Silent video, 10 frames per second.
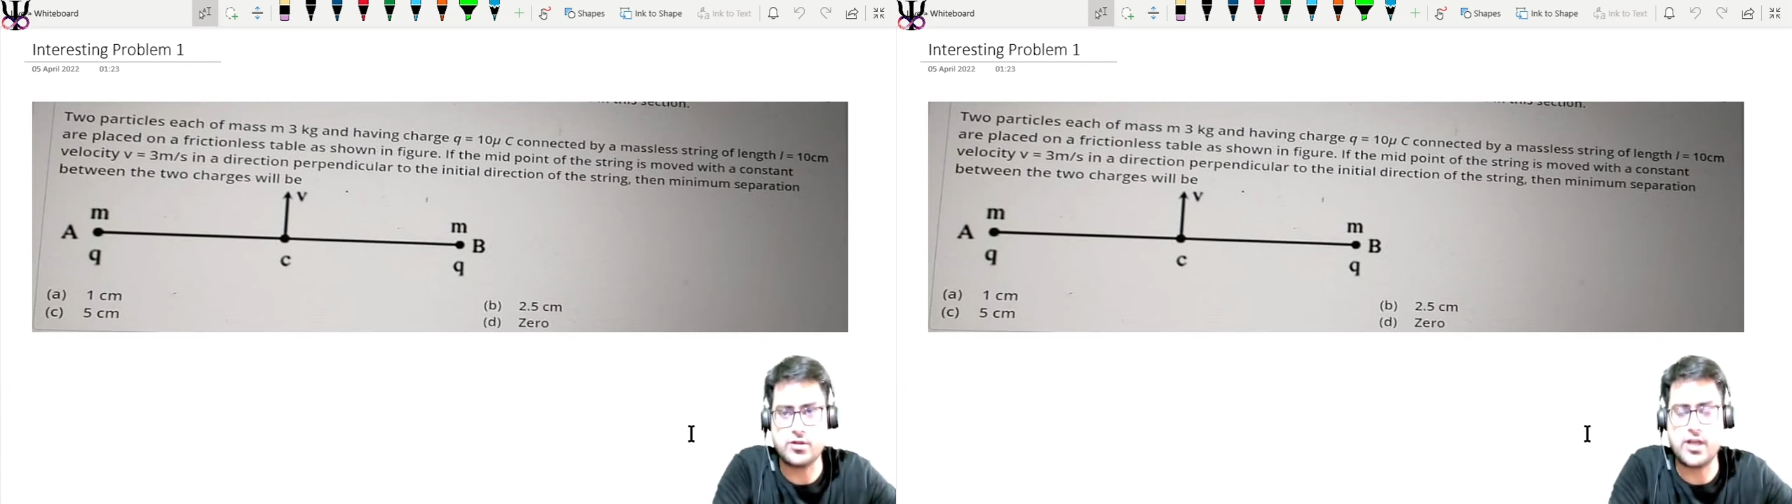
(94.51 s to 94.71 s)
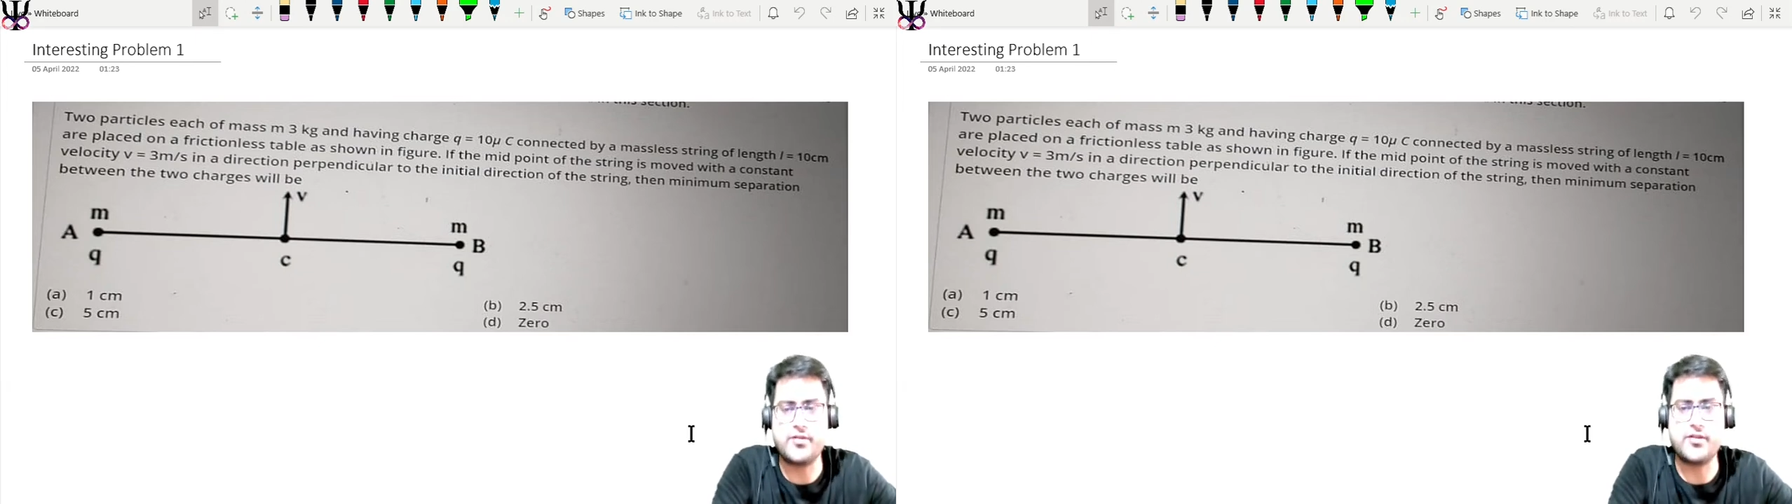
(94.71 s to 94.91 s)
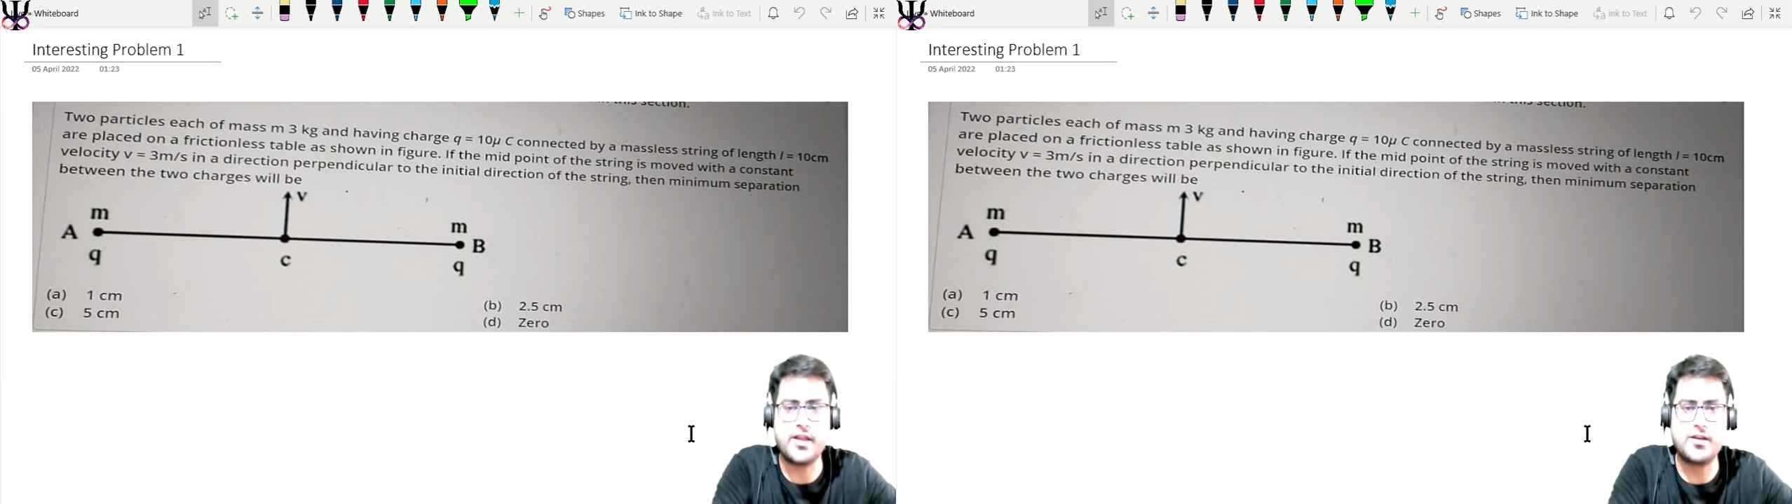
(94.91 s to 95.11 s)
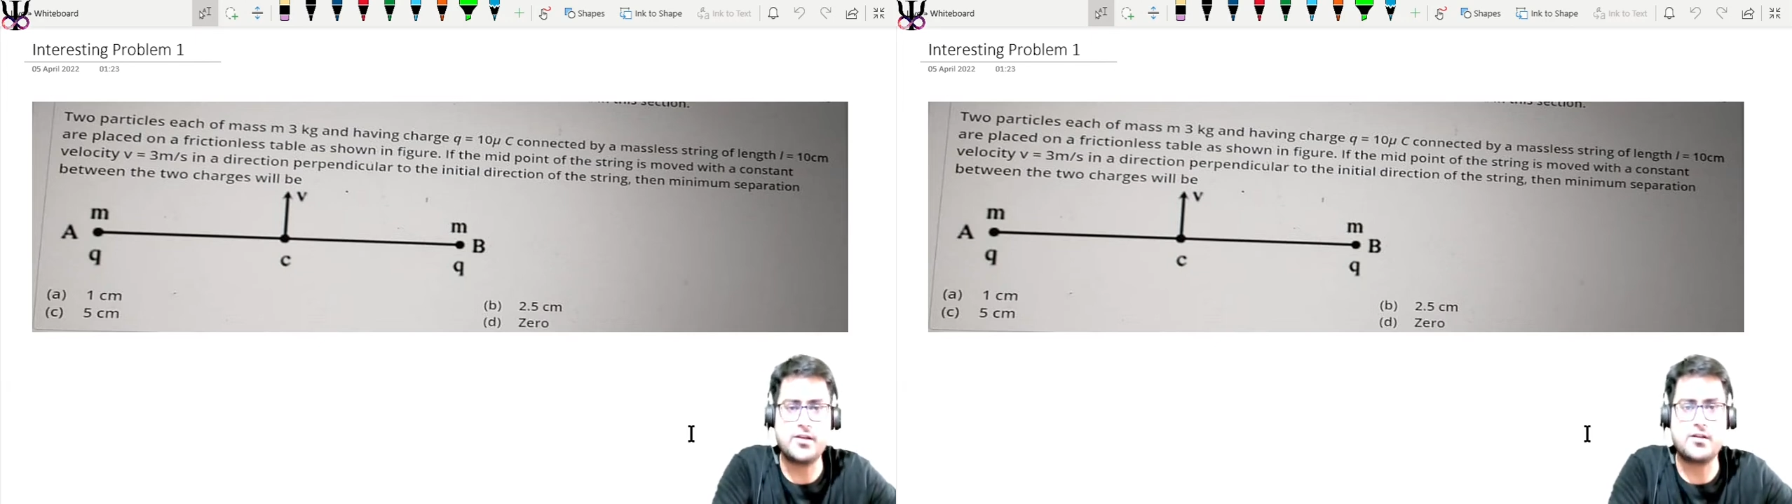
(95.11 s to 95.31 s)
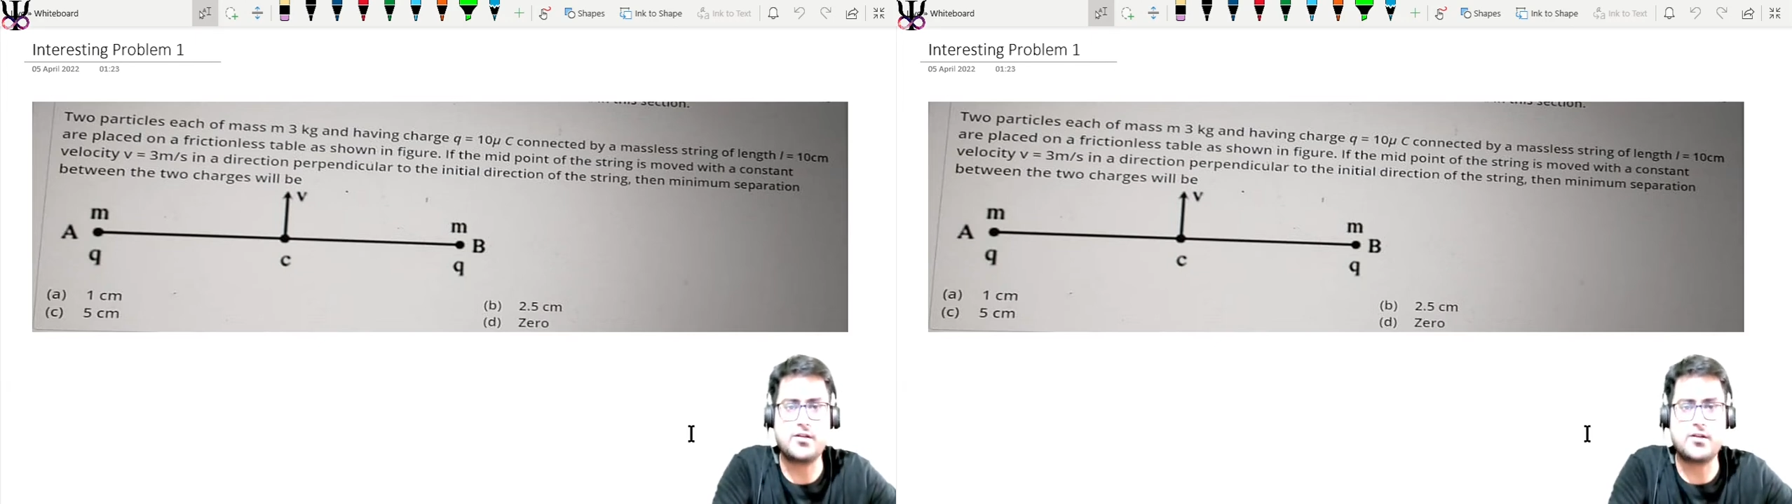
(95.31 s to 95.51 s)
and then
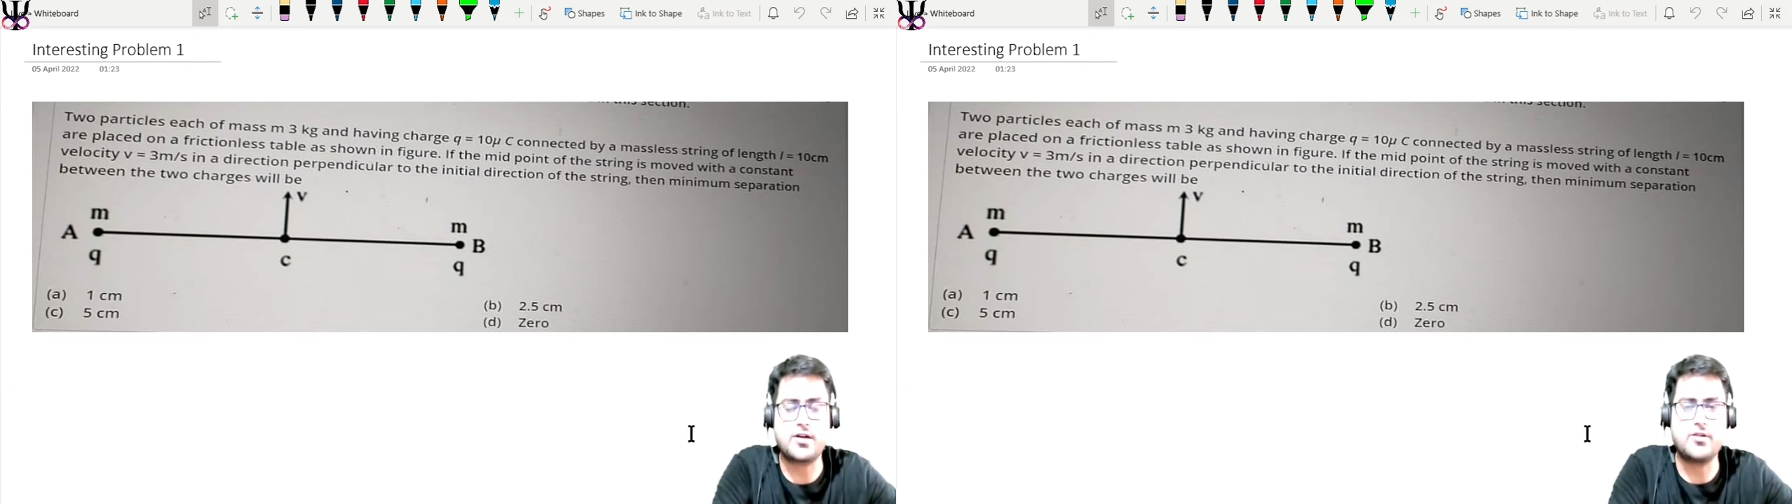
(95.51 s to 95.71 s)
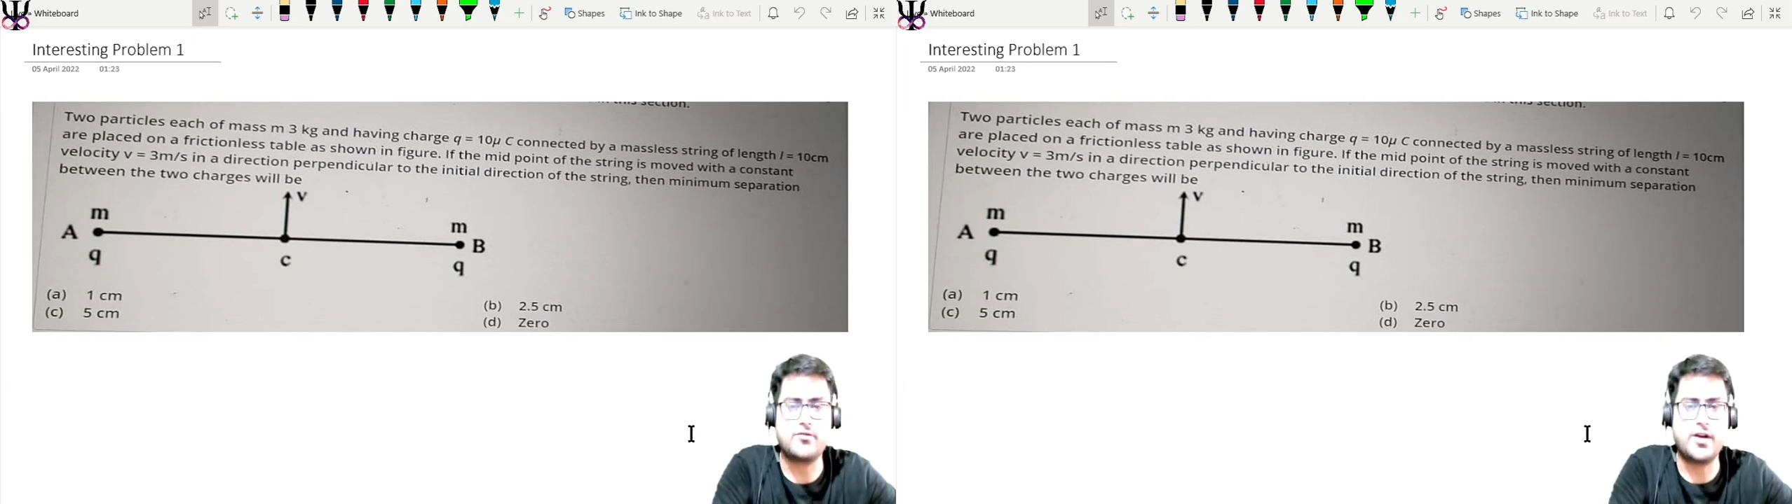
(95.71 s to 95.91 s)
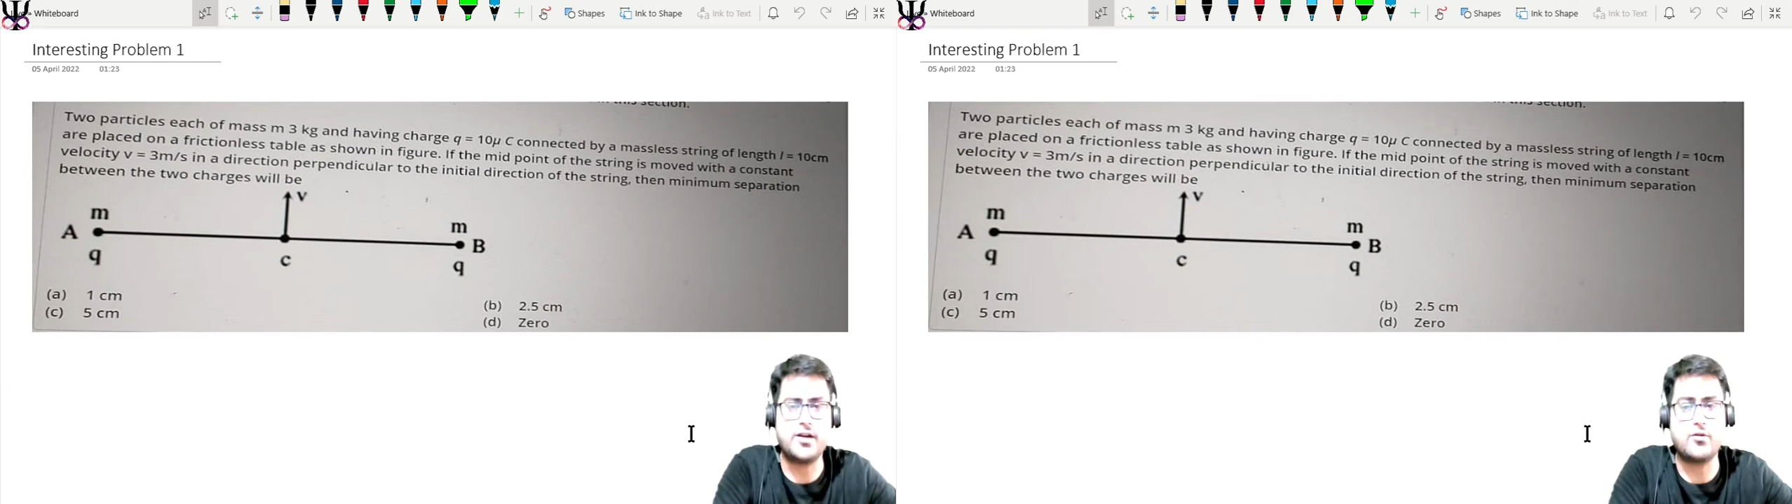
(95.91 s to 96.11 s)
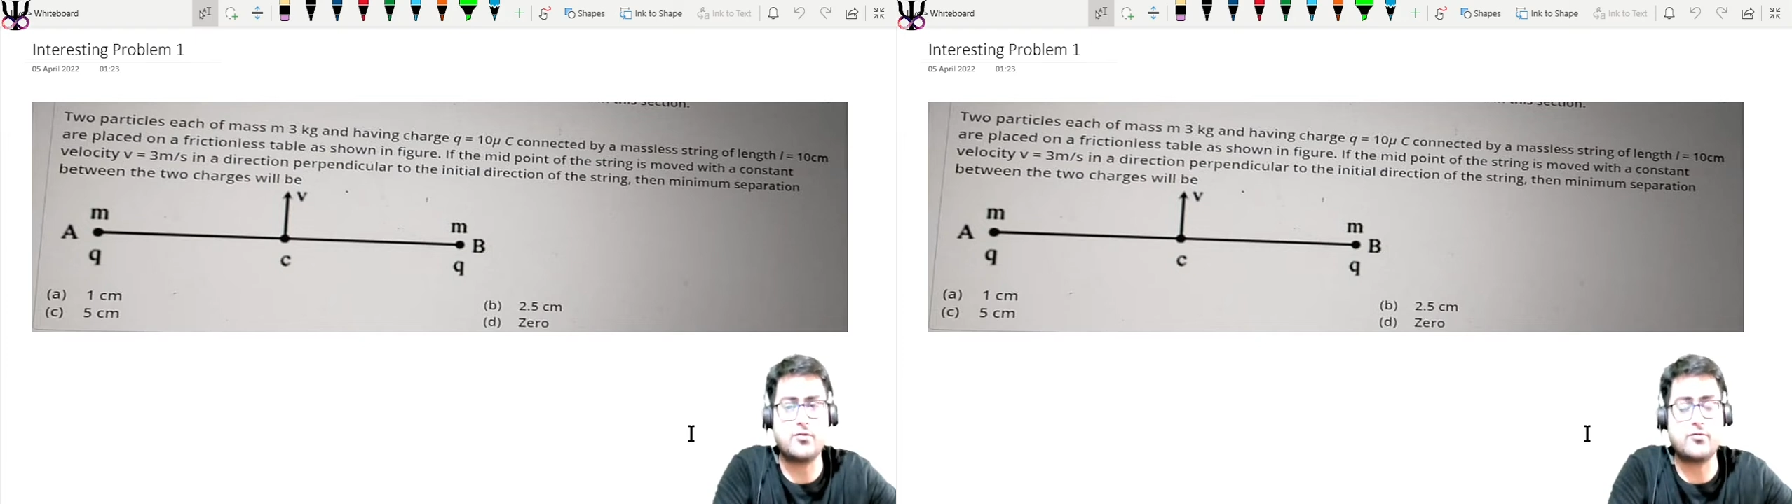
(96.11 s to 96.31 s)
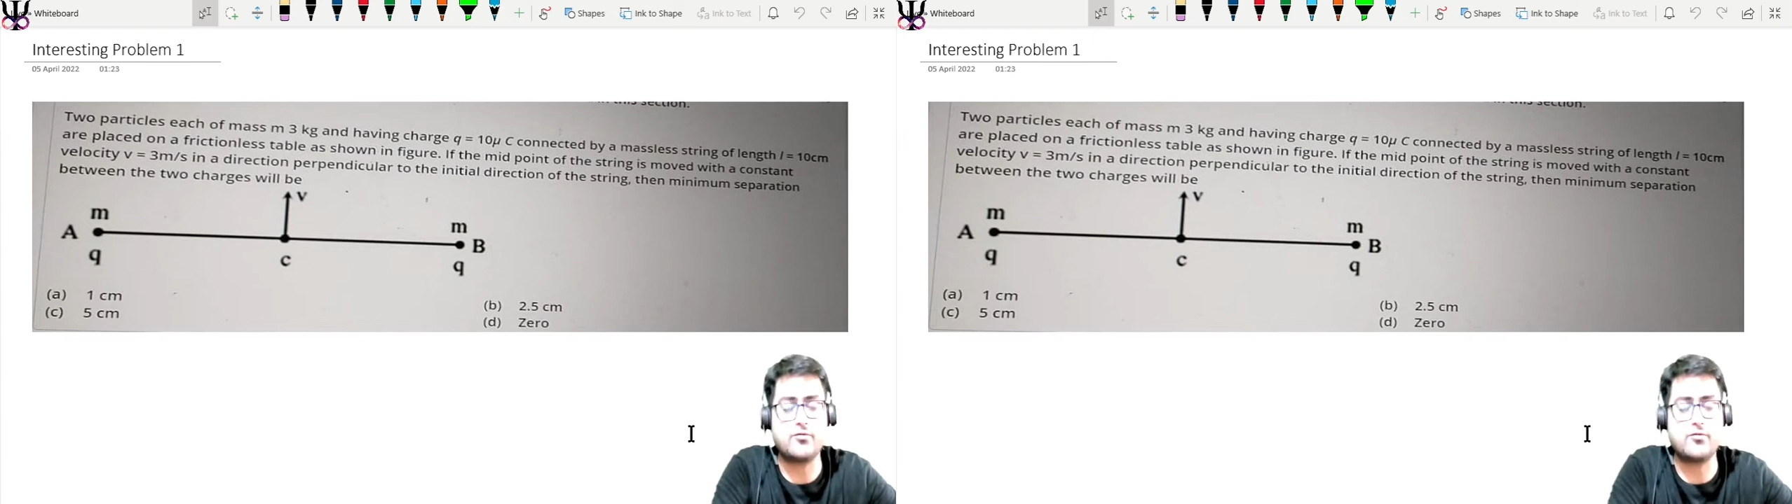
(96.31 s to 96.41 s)
try to find out